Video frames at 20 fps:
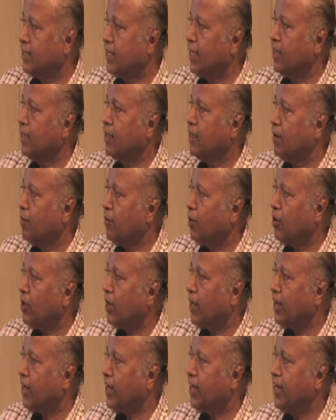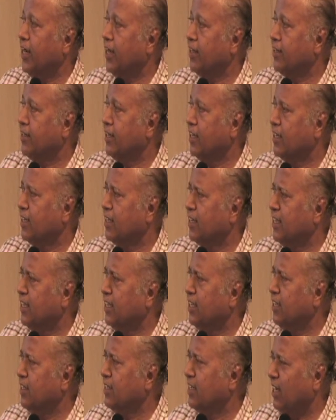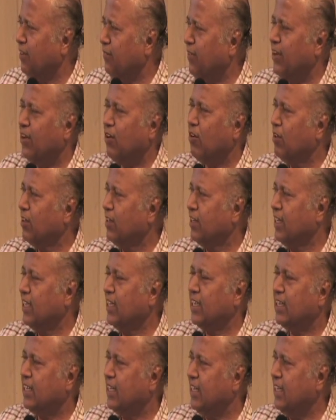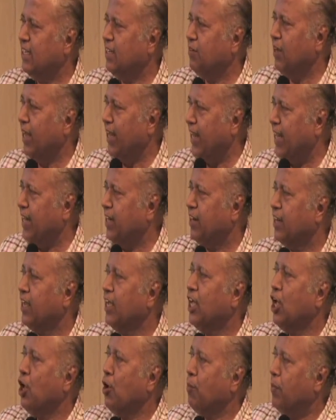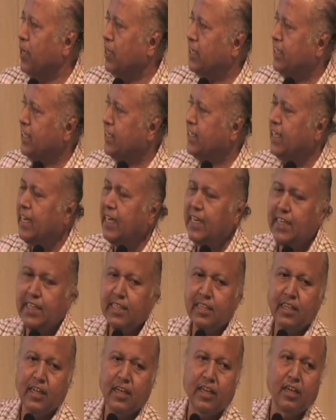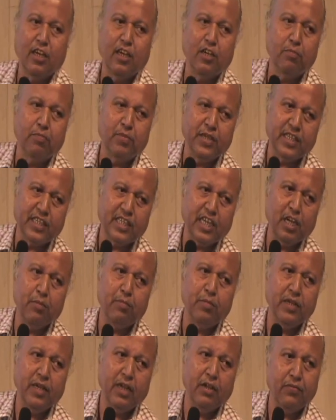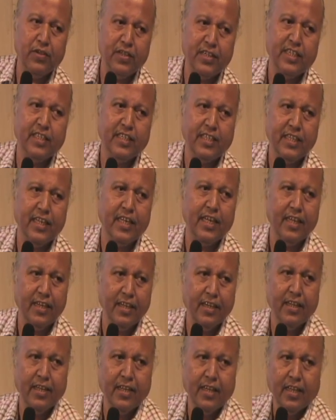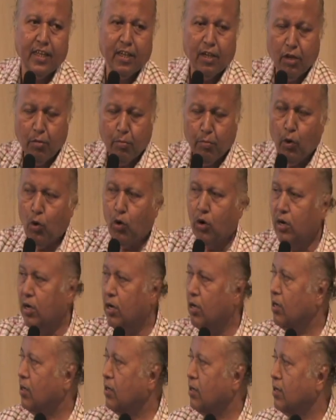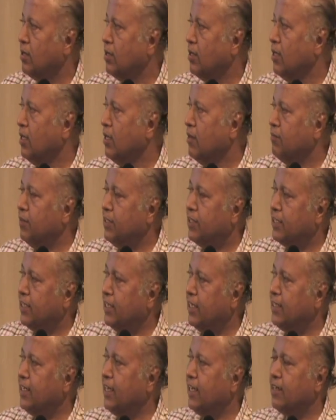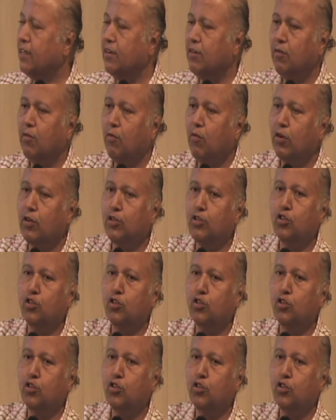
things about 167 or 68 pesticides prescribed in FSCCI book. It says that what